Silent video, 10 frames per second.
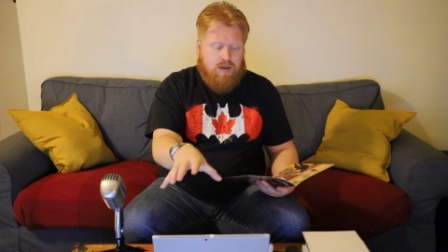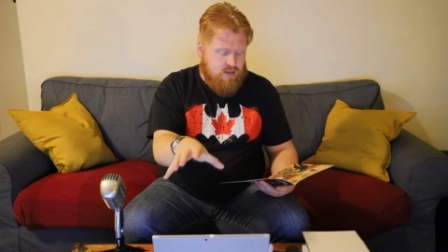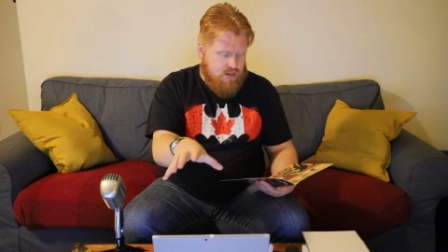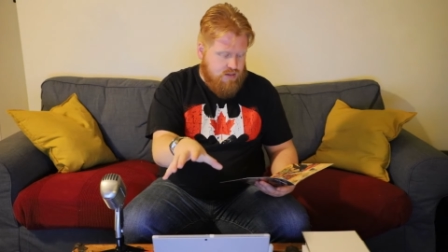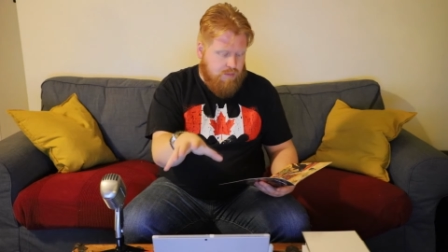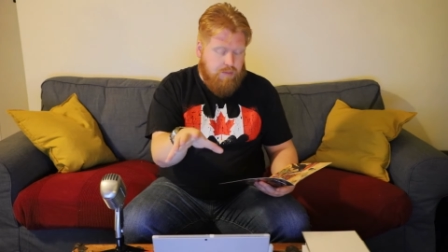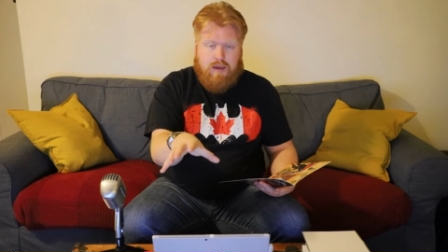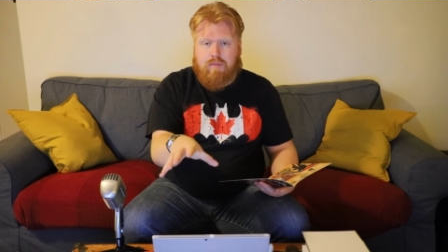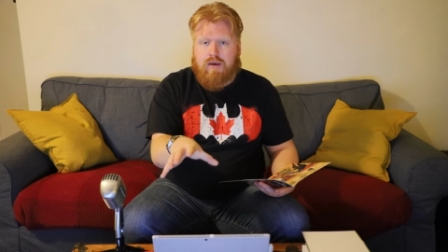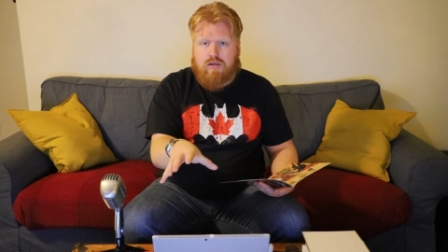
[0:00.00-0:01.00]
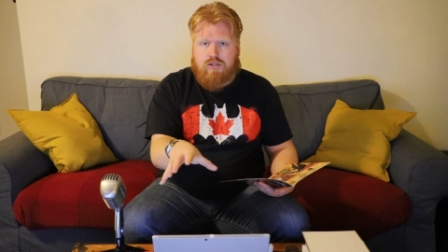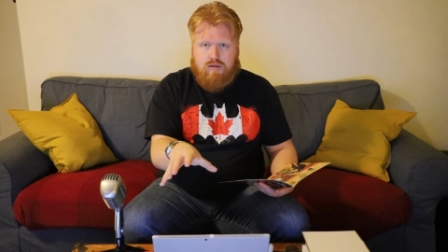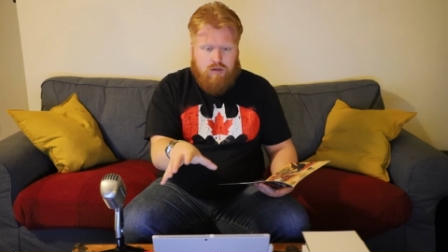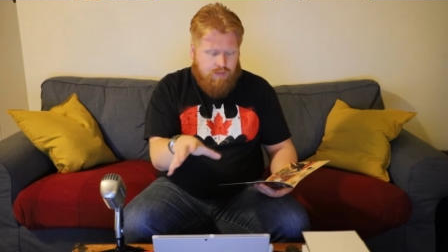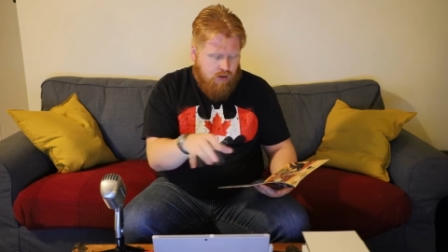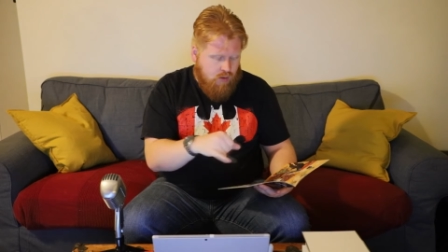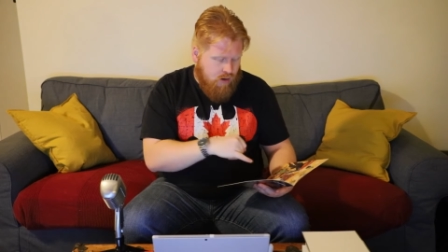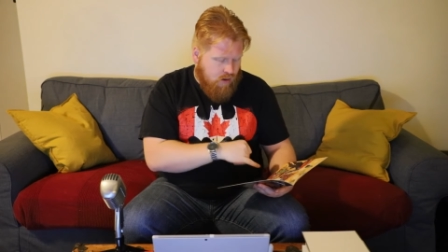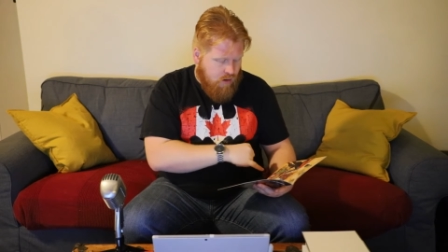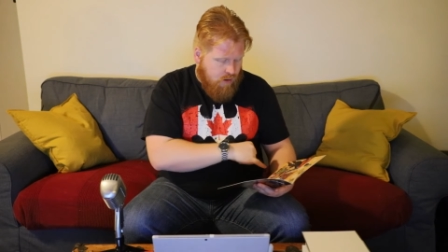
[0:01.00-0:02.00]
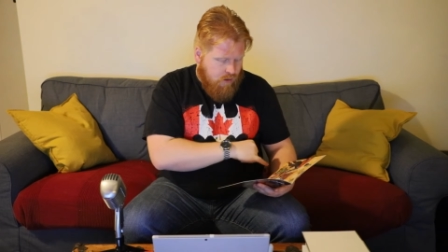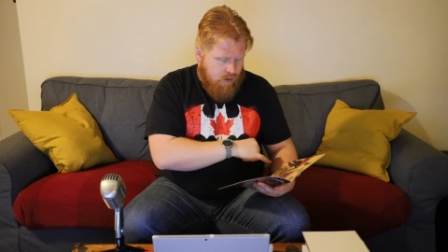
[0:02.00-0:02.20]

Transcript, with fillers: He sees the big picture to the point where